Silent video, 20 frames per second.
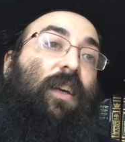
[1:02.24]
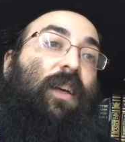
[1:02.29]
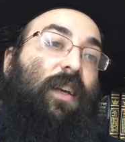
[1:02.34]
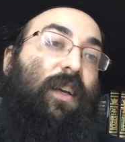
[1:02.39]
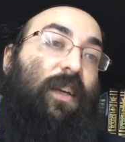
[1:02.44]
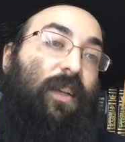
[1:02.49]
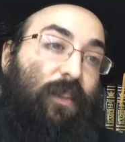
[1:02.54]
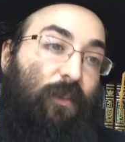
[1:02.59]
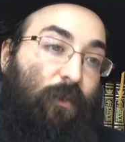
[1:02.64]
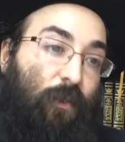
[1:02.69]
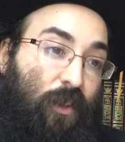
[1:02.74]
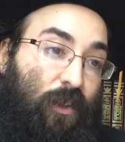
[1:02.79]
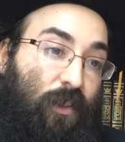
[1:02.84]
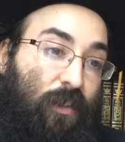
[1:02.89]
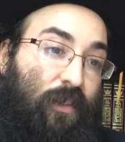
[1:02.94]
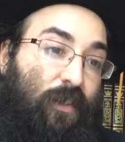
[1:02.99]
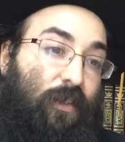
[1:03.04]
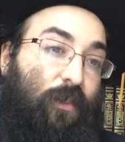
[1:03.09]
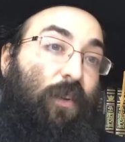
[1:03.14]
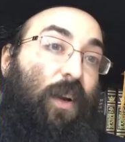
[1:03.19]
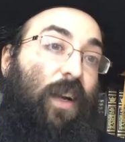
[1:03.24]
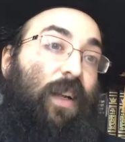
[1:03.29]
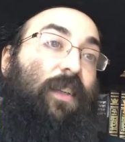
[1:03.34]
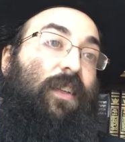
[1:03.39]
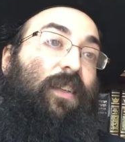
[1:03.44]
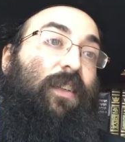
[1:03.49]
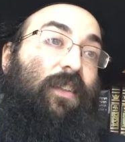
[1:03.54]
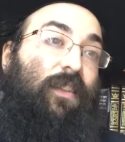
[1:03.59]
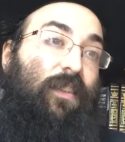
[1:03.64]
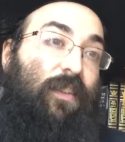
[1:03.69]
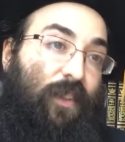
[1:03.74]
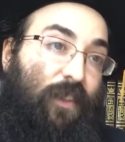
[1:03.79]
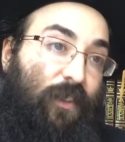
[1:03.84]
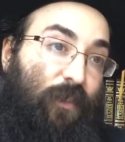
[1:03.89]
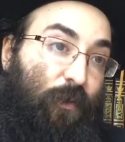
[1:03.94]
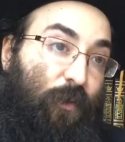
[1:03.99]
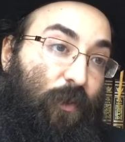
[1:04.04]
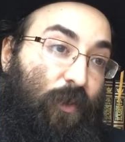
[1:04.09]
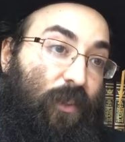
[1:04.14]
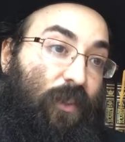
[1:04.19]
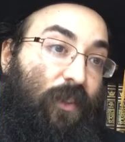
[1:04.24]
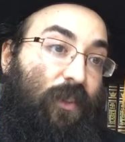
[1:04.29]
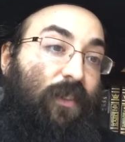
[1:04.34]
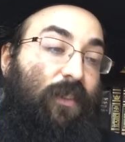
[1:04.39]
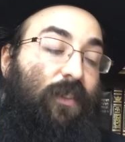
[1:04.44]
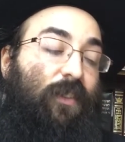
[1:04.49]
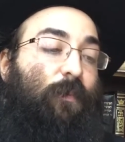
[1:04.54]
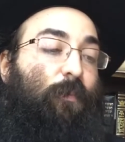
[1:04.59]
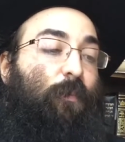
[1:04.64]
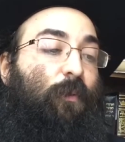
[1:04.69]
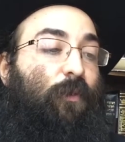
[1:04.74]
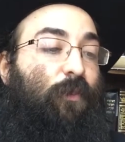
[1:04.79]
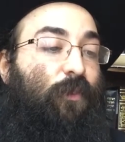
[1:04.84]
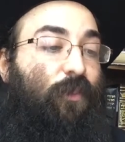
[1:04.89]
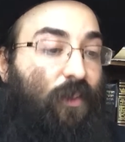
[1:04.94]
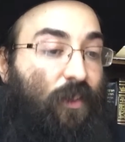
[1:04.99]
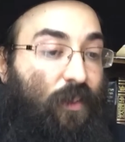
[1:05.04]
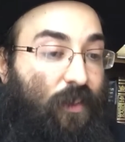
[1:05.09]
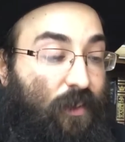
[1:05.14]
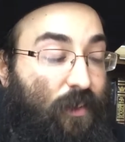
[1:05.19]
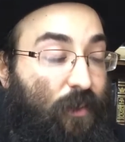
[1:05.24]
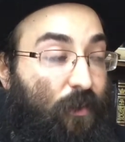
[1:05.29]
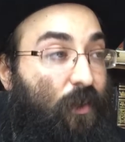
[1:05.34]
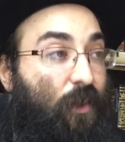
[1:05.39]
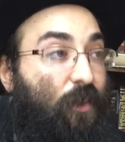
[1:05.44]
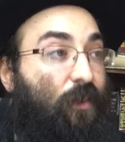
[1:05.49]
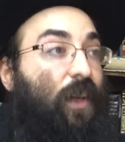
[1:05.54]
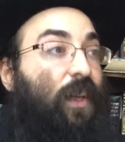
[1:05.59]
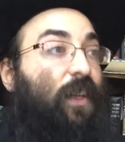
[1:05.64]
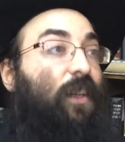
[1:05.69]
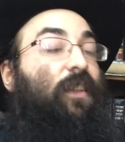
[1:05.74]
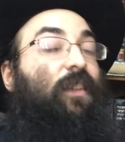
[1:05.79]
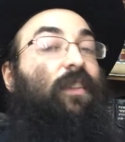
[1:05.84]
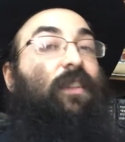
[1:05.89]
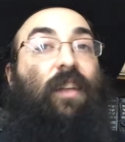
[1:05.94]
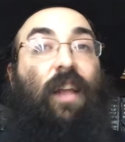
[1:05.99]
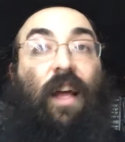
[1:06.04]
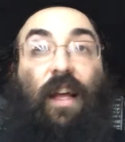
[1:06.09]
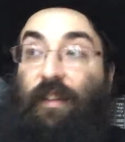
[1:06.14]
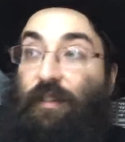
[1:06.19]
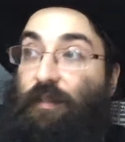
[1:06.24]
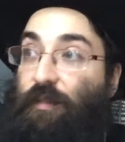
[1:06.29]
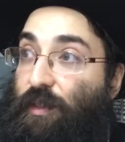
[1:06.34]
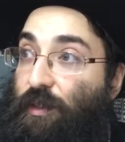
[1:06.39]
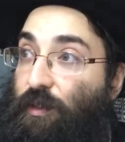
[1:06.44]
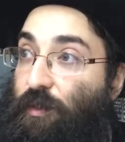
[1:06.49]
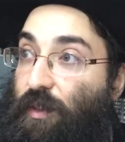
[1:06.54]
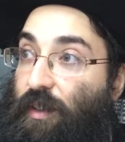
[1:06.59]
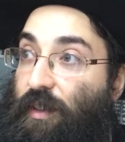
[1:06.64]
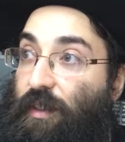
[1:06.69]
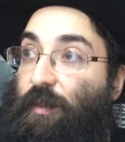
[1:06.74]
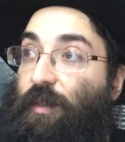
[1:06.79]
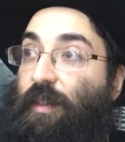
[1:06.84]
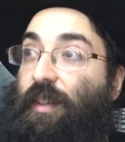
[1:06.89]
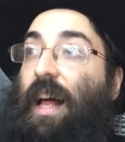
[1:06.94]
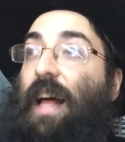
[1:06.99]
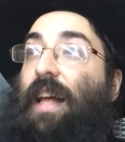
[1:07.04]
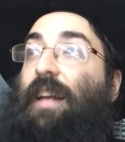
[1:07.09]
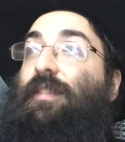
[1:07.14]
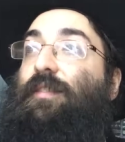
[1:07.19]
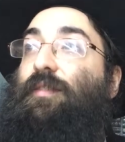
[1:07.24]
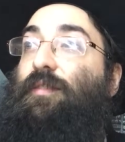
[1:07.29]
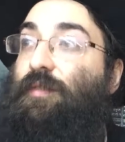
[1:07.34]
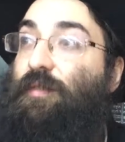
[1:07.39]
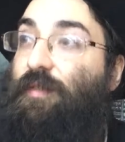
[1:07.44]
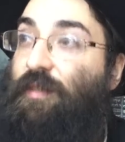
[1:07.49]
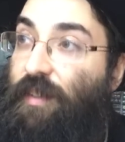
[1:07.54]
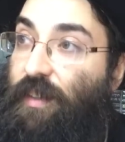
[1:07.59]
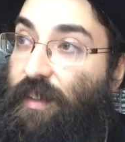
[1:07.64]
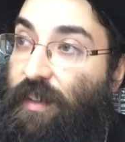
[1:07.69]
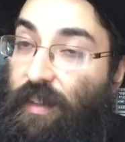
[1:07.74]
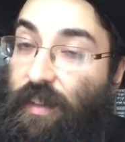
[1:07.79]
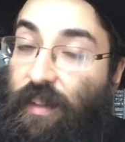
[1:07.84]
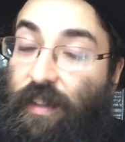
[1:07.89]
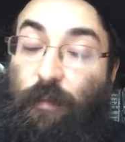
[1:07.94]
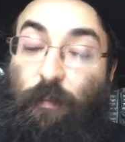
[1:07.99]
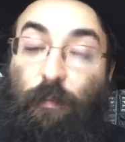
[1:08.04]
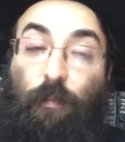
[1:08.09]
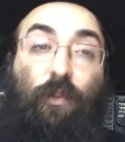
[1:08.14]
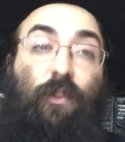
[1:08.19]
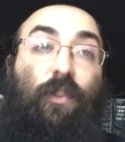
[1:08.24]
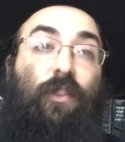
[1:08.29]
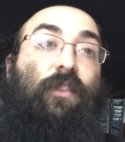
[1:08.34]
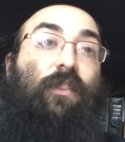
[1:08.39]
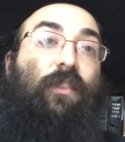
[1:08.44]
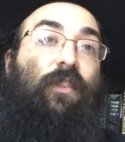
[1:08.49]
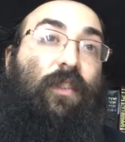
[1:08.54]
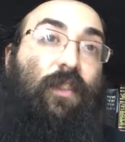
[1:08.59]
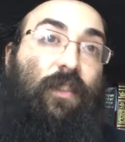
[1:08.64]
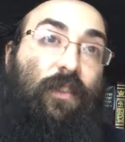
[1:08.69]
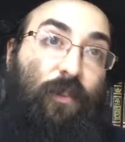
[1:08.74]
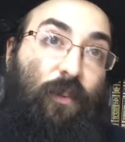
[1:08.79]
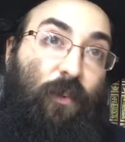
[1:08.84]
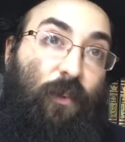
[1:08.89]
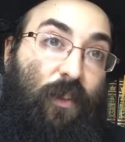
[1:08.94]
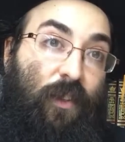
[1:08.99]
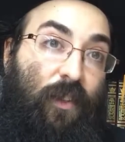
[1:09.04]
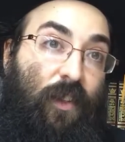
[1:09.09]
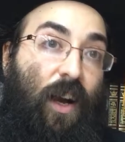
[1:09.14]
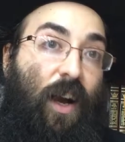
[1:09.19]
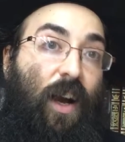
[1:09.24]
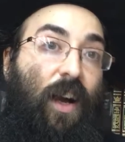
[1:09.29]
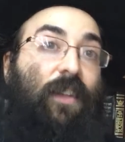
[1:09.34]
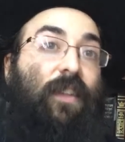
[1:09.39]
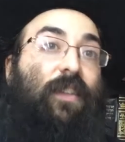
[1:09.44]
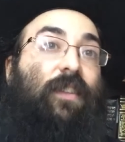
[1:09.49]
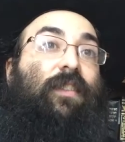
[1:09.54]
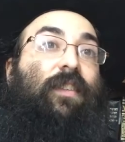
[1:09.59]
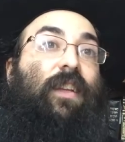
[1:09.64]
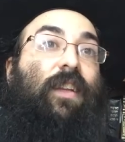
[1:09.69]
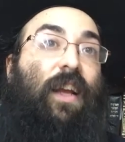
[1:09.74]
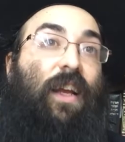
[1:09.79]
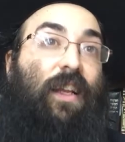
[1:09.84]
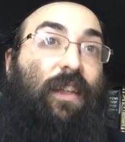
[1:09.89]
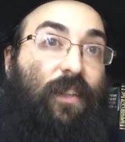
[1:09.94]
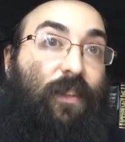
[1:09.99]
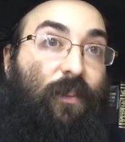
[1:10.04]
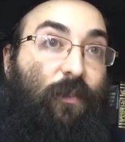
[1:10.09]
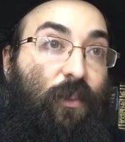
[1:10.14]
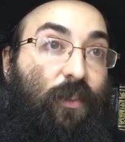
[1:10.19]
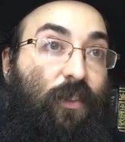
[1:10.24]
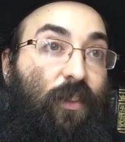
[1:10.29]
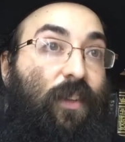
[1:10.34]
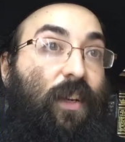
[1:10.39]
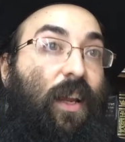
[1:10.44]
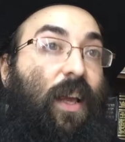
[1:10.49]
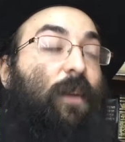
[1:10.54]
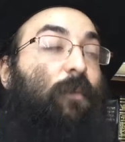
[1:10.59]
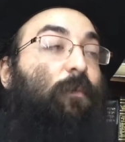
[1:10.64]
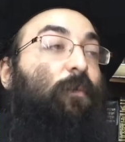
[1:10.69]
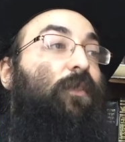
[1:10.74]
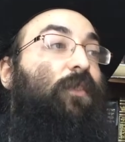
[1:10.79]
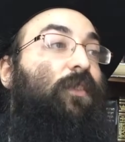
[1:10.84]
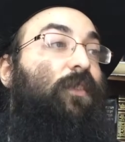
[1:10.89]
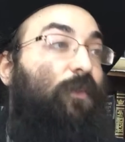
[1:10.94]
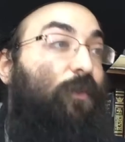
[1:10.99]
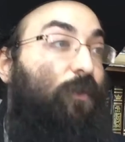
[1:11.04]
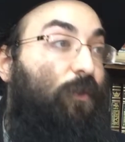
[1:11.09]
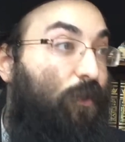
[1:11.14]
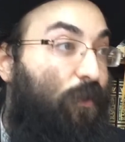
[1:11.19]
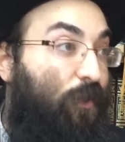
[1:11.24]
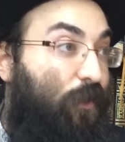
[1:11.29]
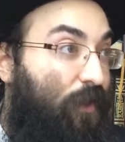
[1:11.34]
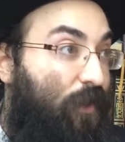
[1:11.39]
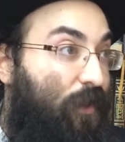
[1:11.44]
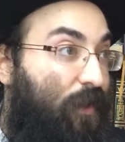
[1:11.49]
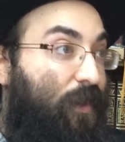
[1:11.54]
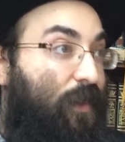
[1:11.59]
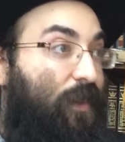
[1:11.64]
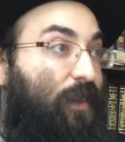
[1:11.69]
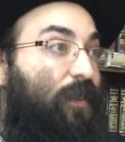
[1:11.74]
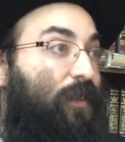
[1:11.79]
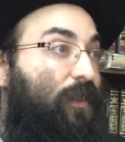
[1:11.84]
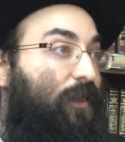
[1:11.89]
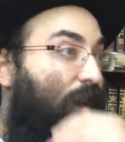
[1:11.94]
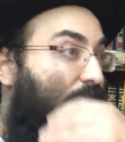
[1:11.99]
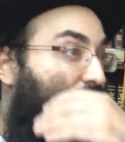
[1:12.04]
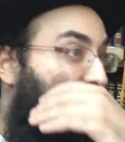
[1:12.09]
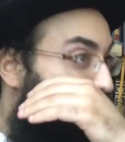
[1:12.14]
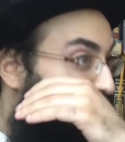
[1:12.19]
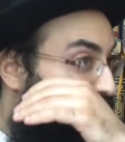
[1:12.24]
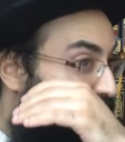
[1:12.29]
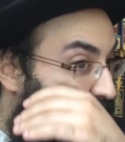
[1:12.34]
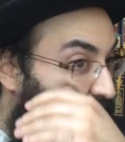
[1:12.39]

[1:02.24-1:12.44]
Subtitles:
There was already, things were spiritually deteriorating in the land of Israel. There were a lot of murder, things going on, that the Sanhedrin was unable to start,